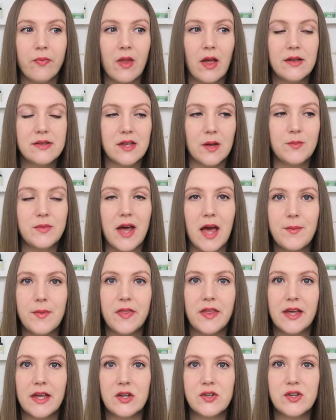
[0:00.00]
sometime
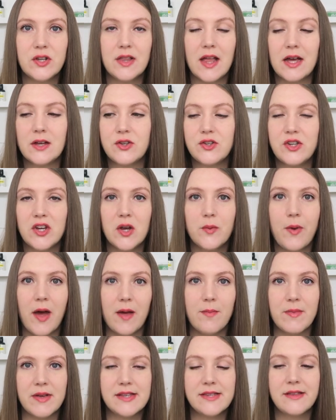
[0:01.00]
in the kitchen last year, but
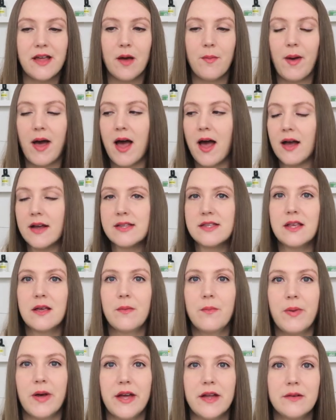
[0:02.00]
I missed that box.
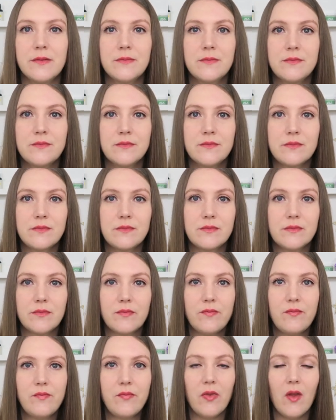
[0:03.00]
But
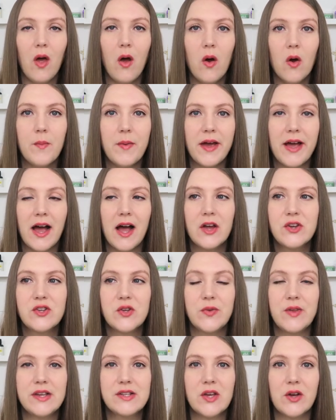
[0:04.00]
oh my gosh,
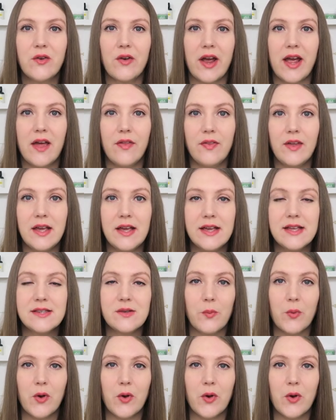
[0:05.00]
so these are great. These